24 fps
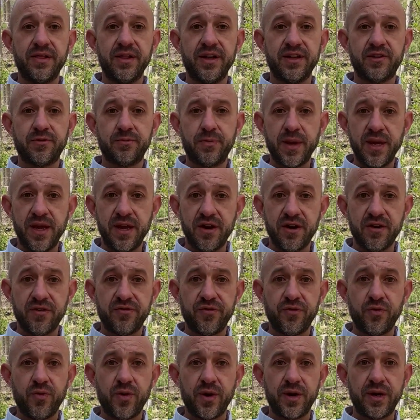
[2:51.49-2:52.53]
Let's be here
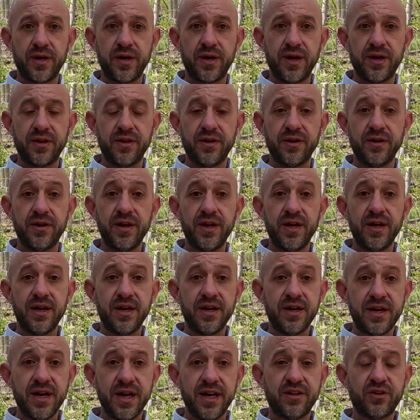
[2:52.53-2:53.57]
for one another.
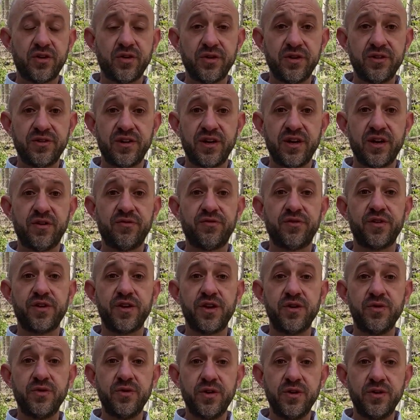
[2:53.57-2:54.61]
Nature is here for
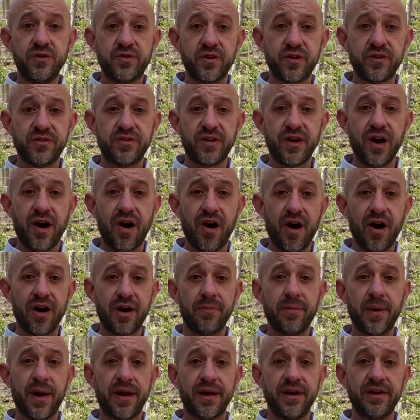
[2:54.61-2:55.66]
you, New Jersey.
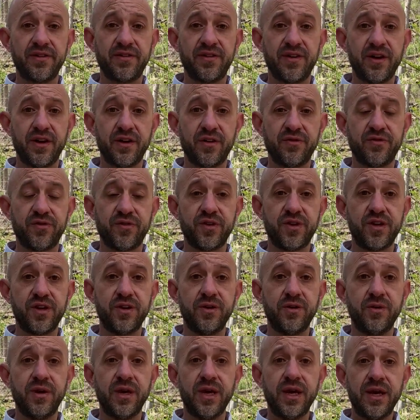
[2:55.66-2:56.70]
Audubon is here for
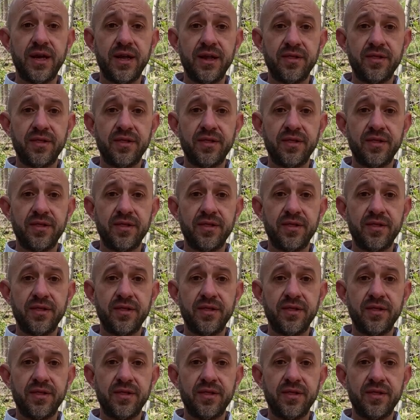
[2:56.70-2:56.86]
you.